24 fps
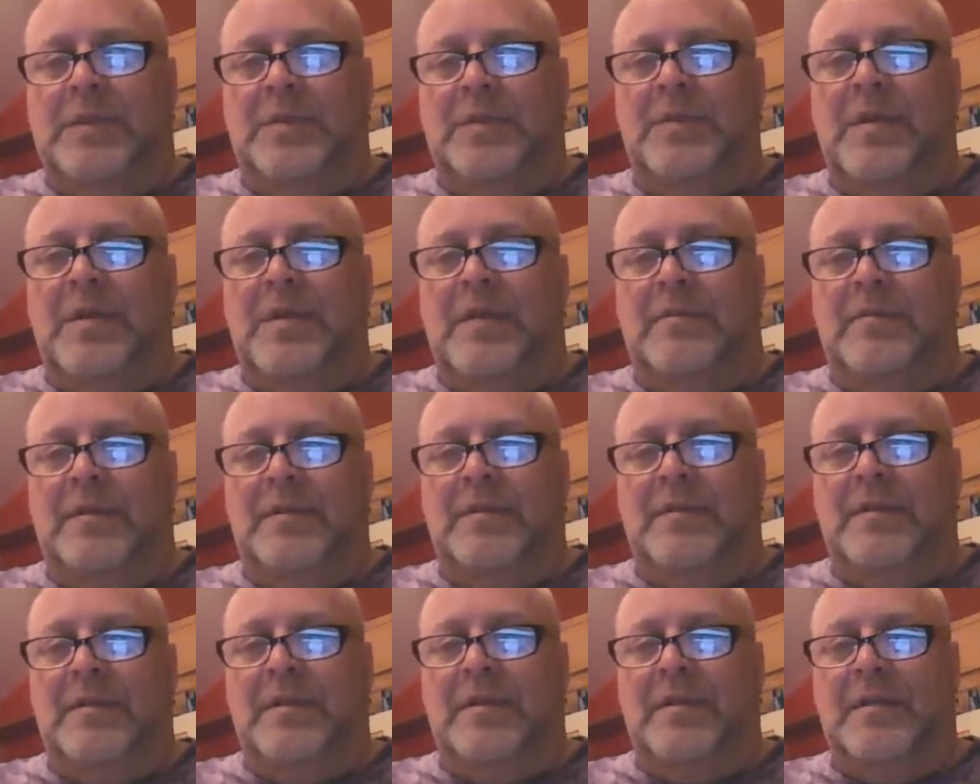we do
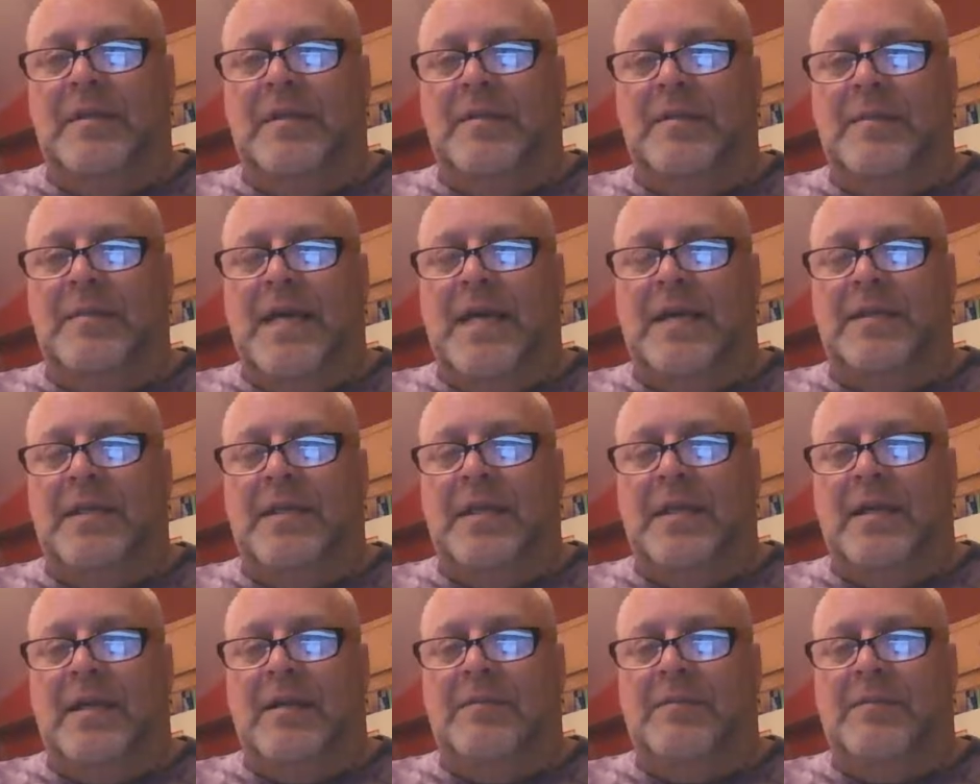have a good
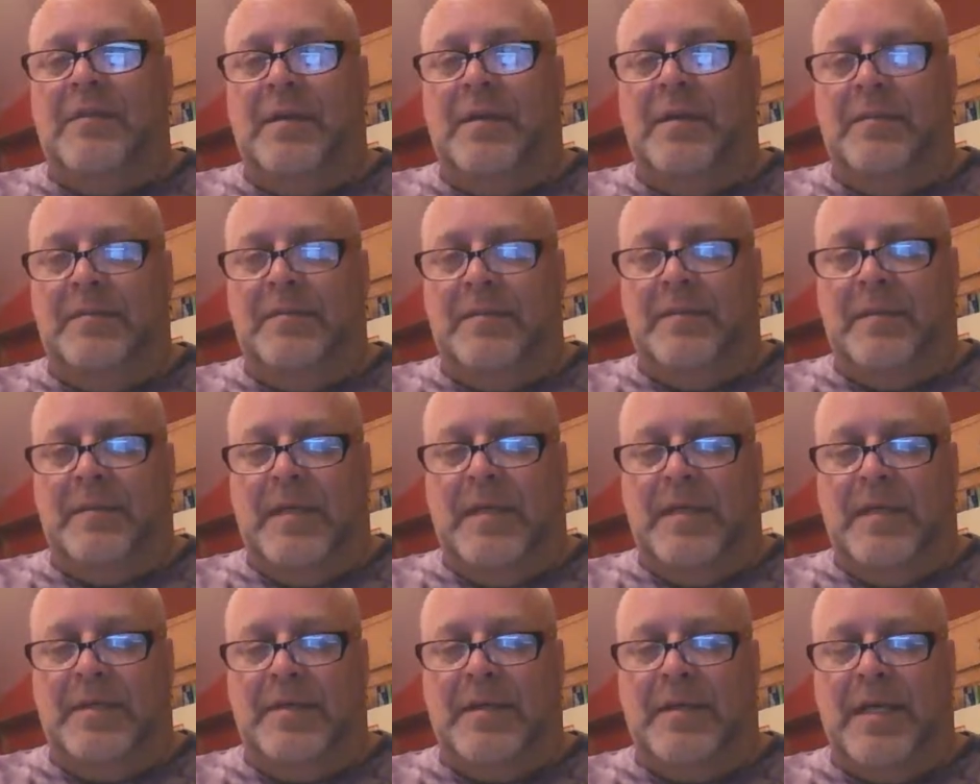amount that are
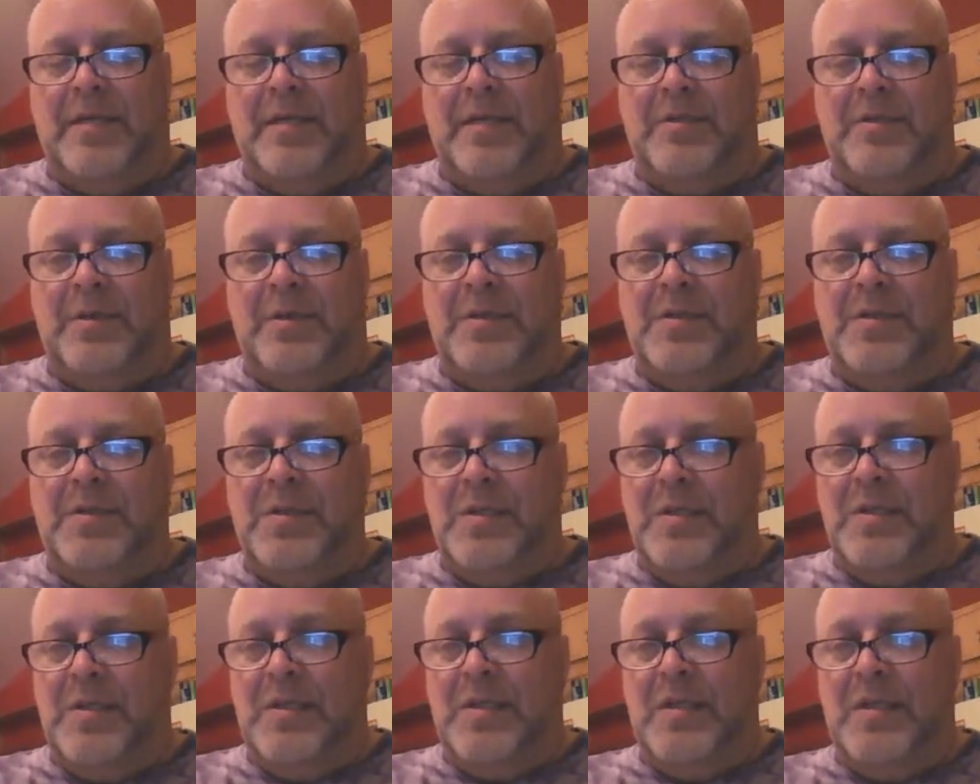from other
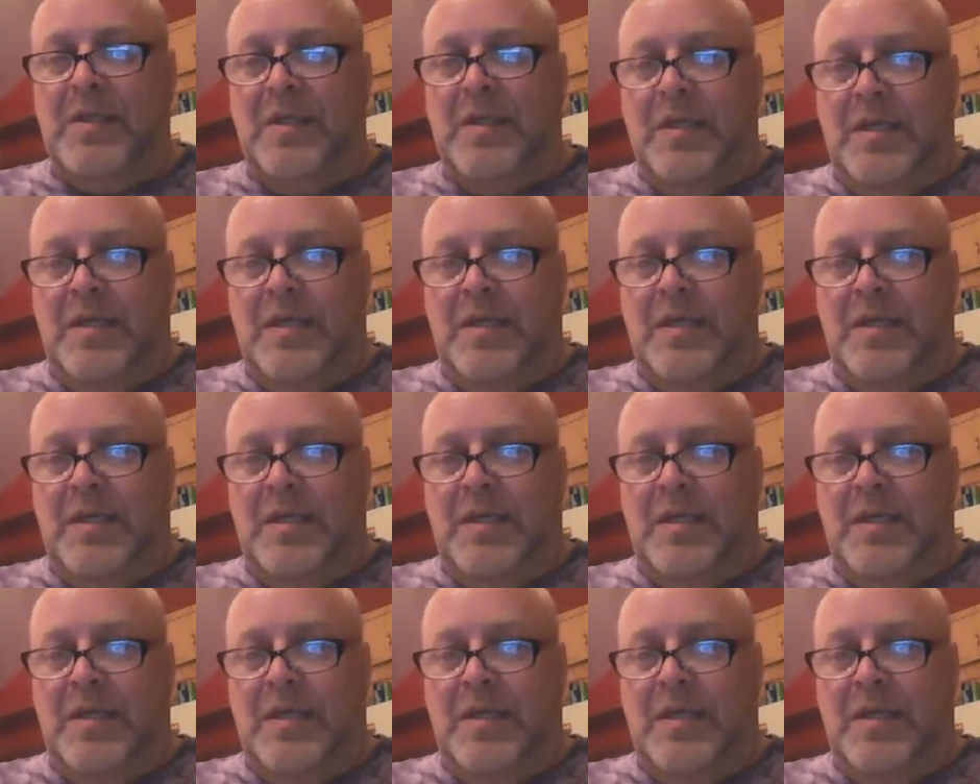countries.